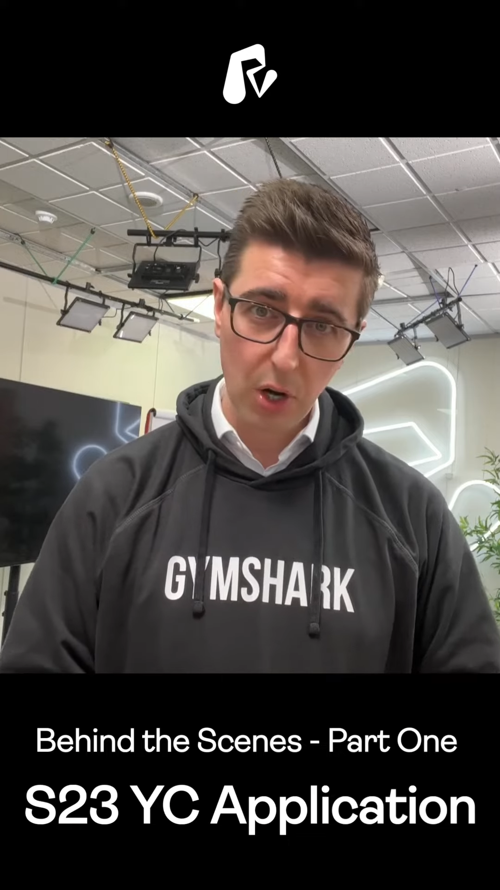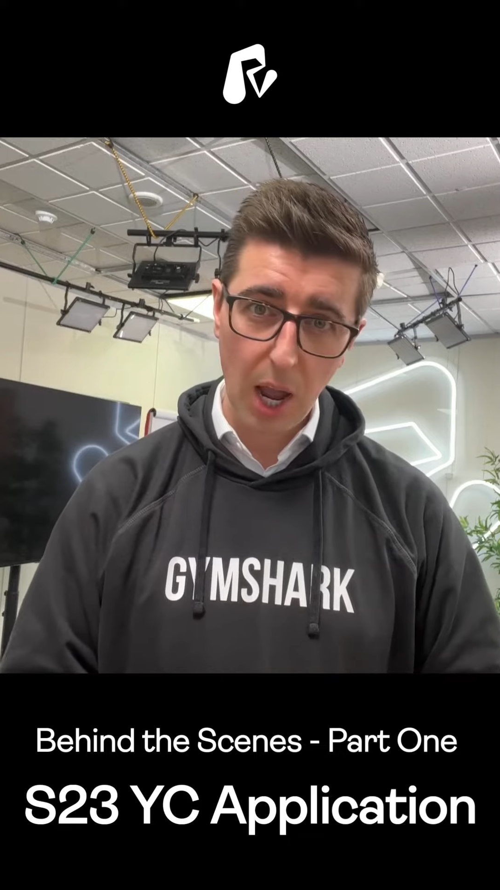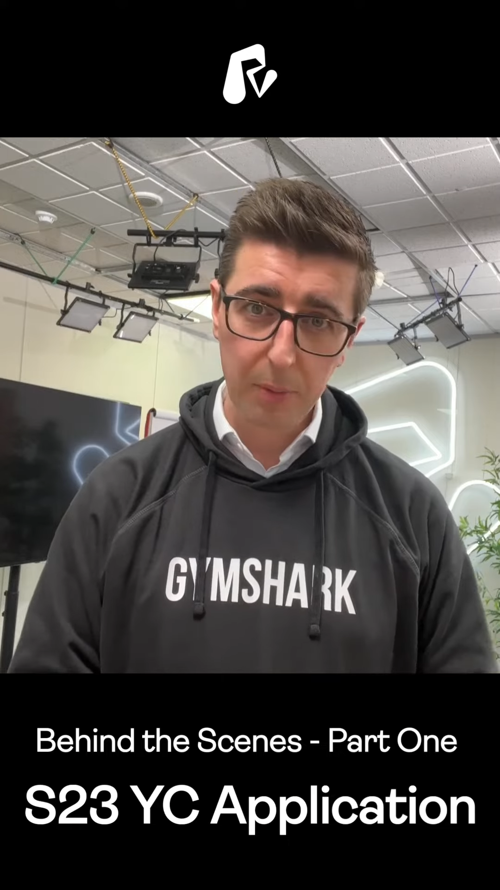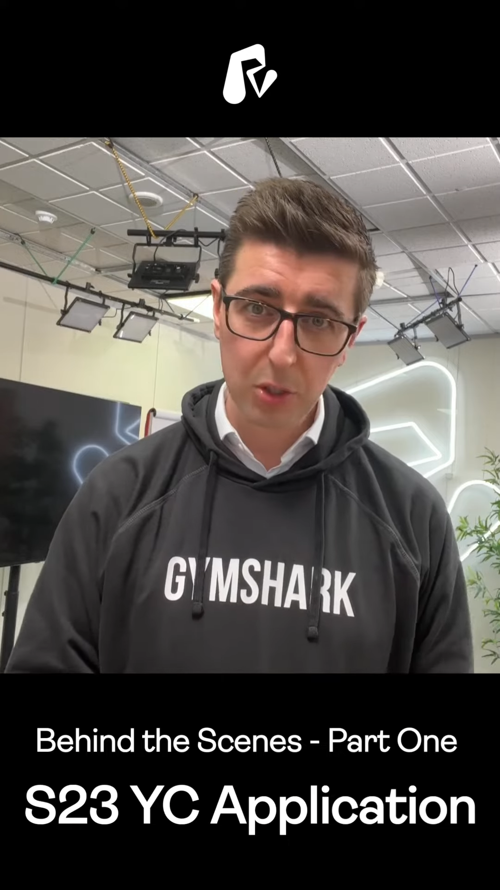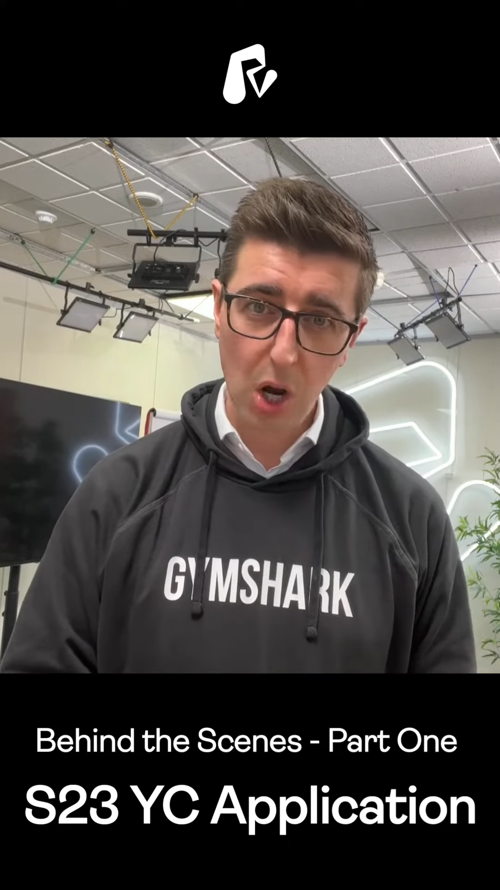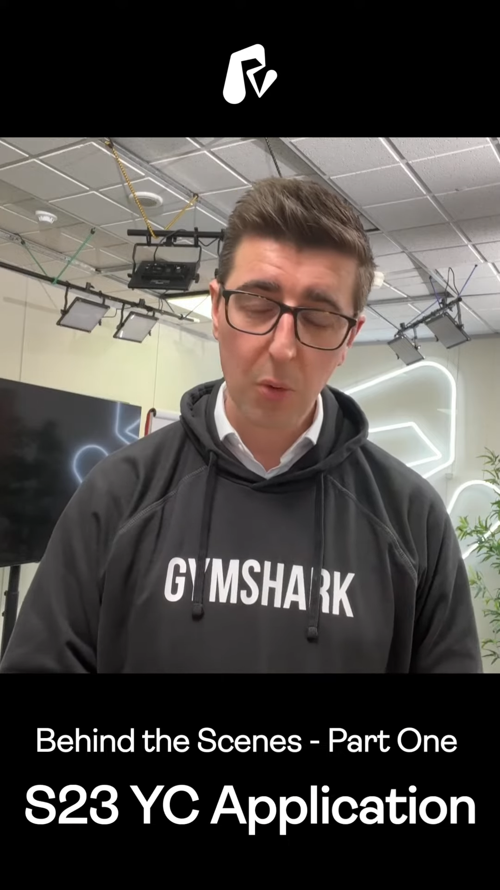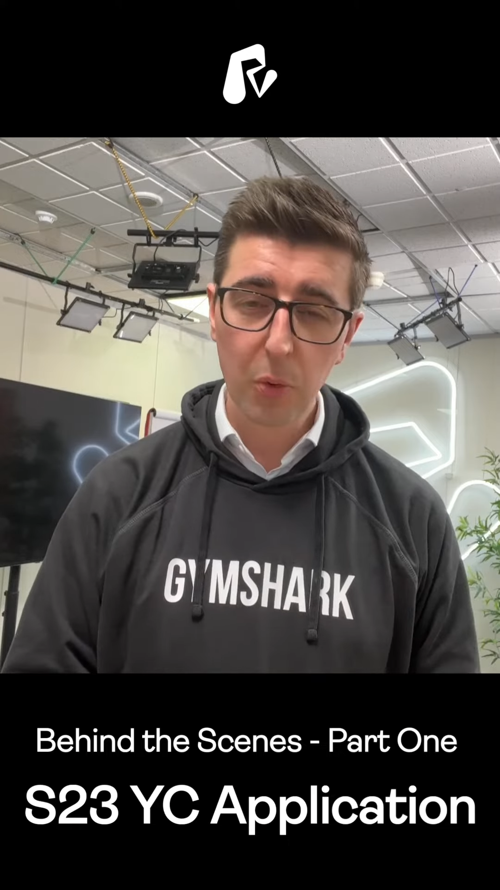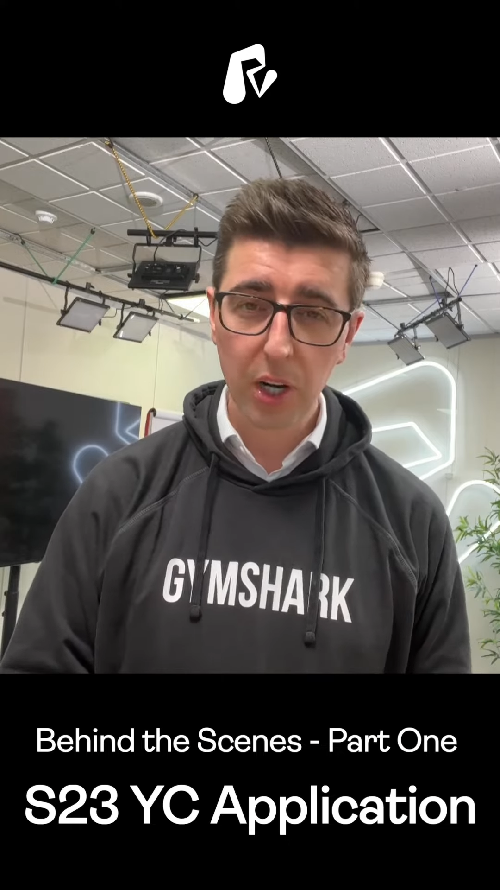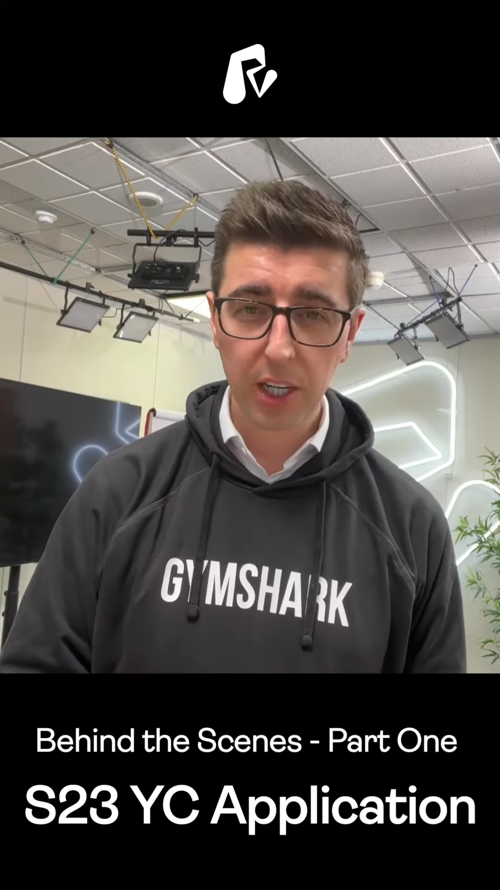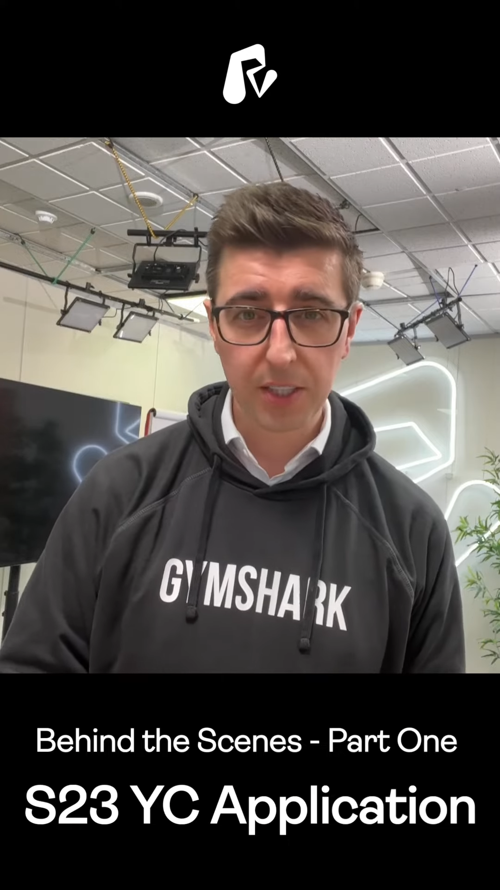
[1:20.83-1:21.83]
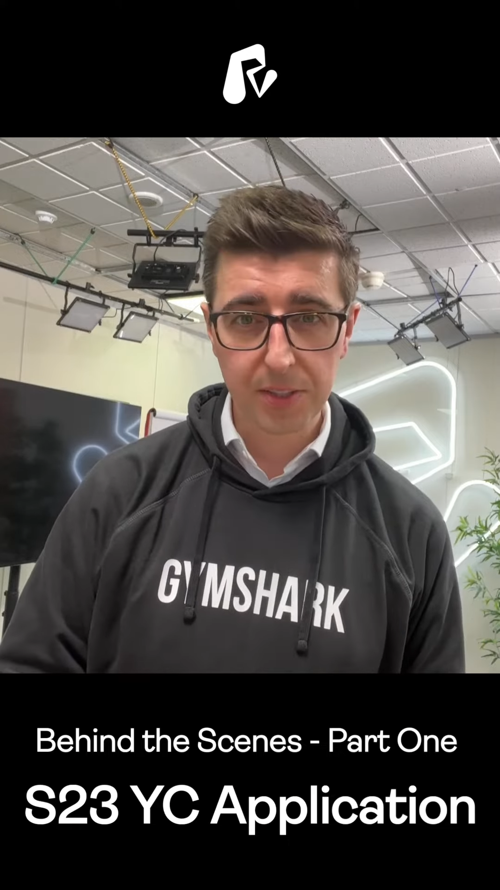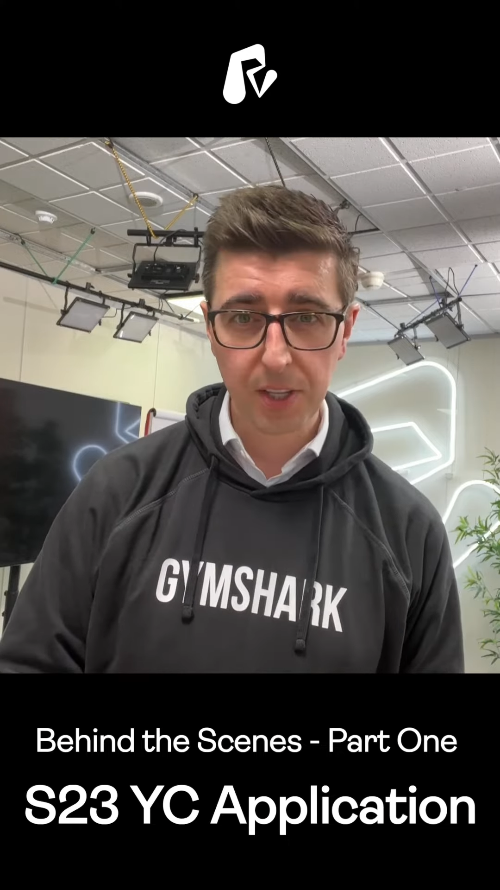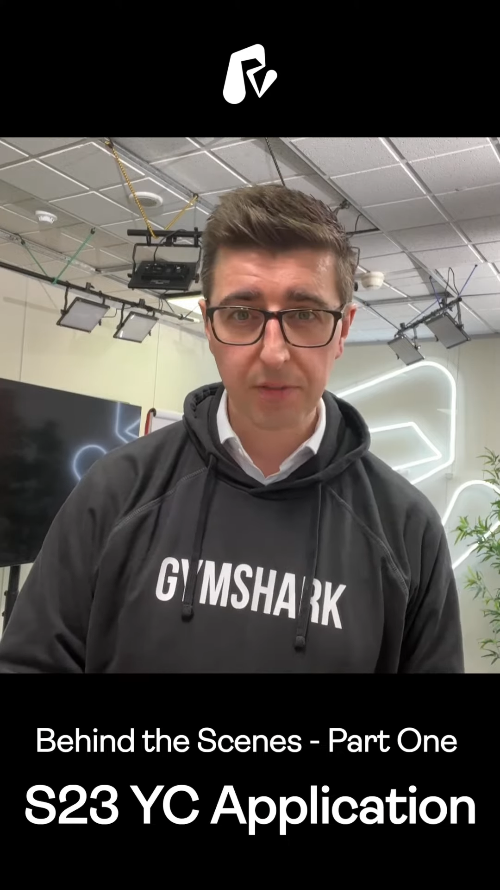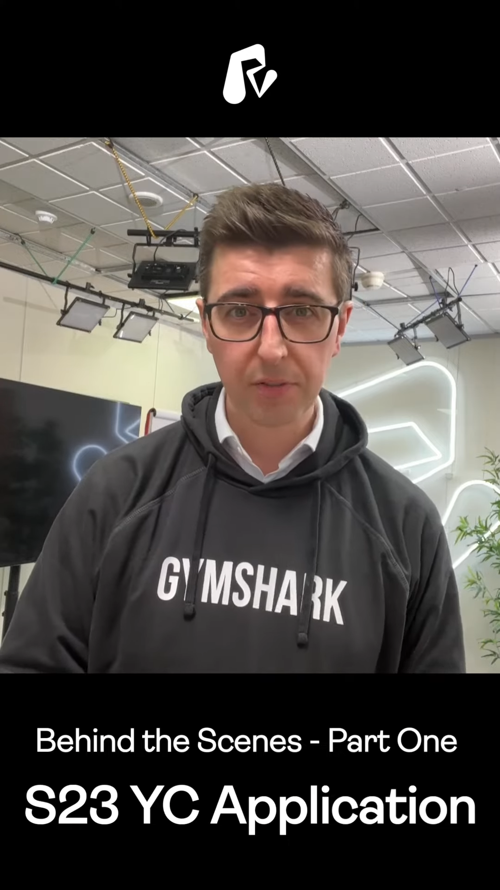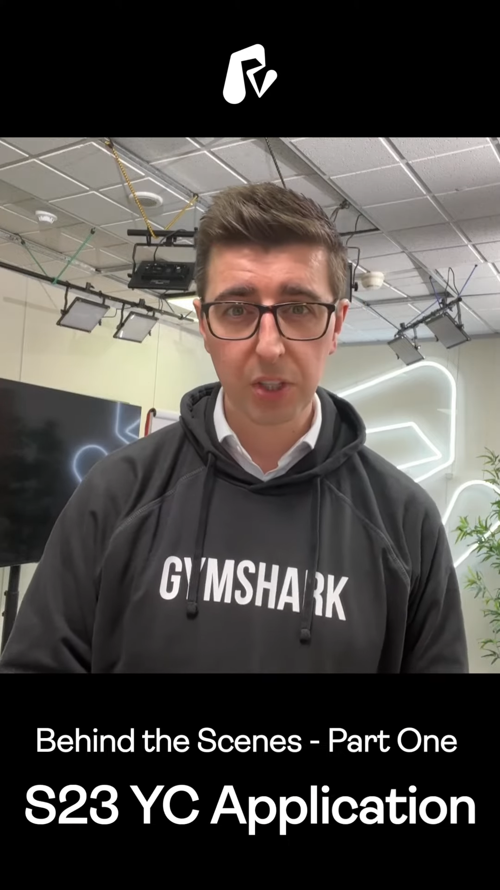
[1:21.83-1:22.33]
how much homework and
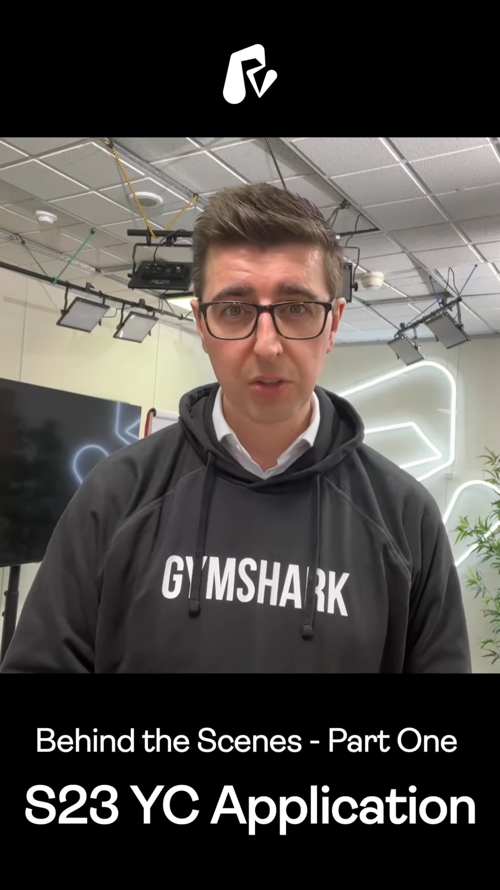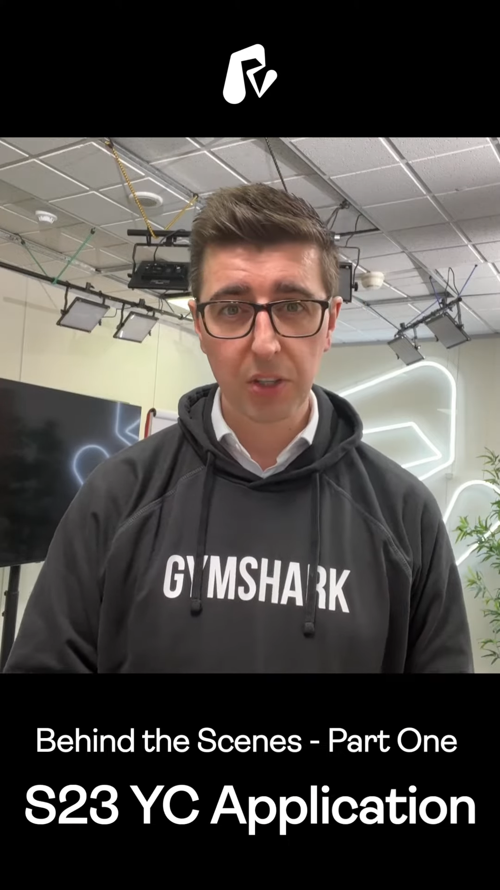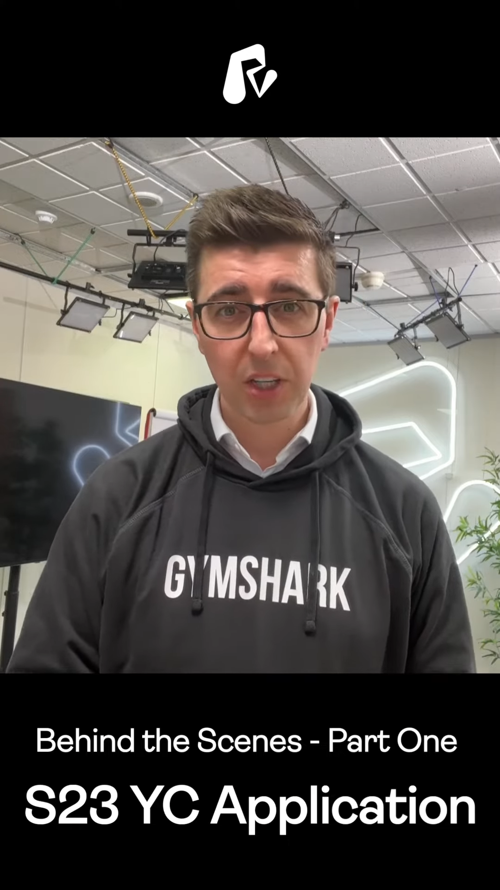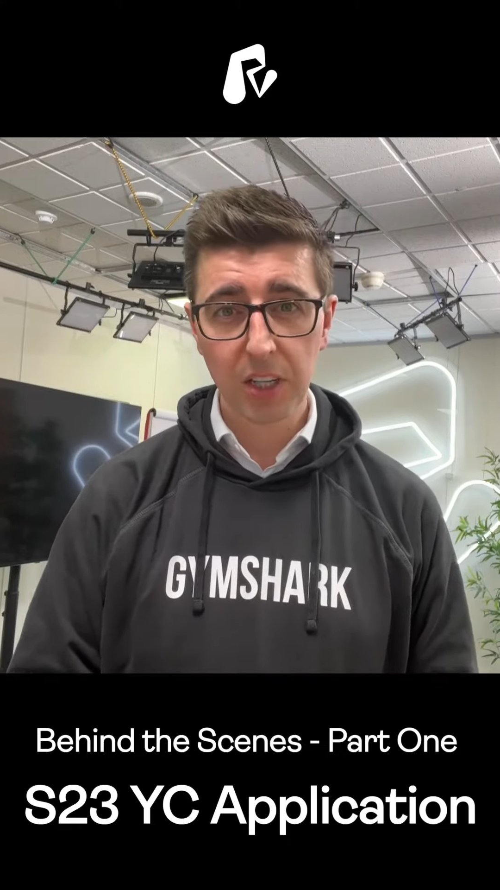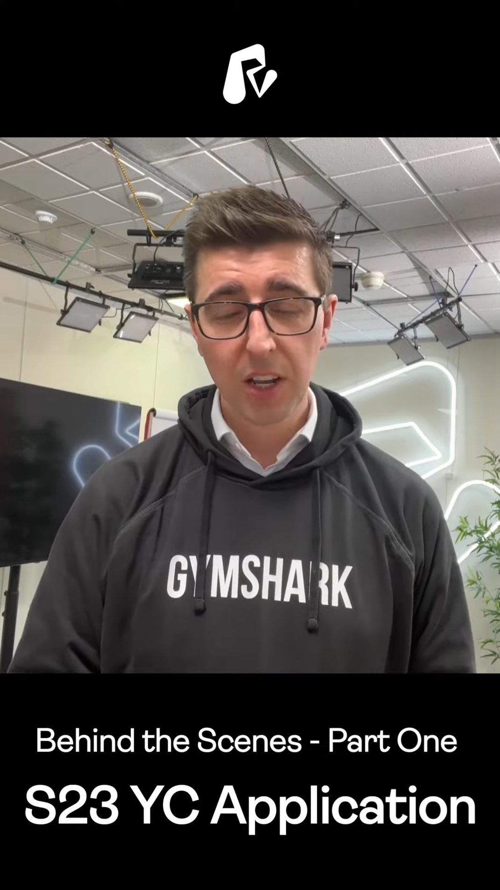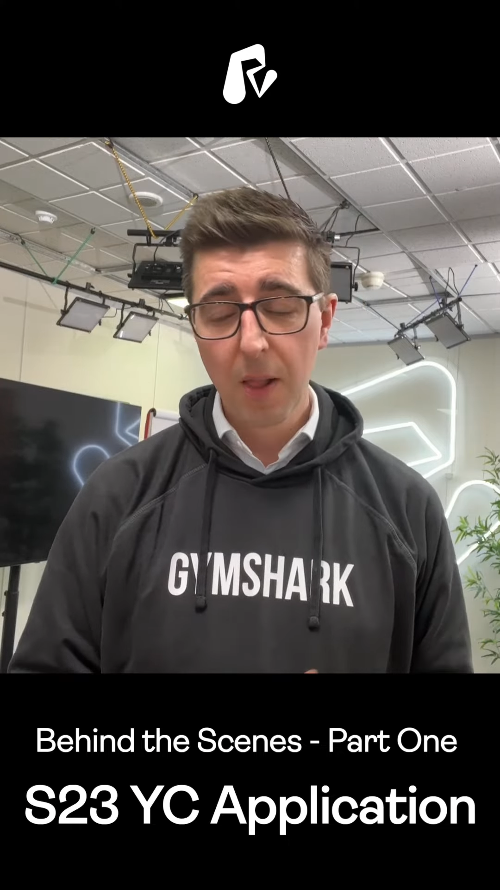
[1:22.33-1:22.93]
stuff have you done,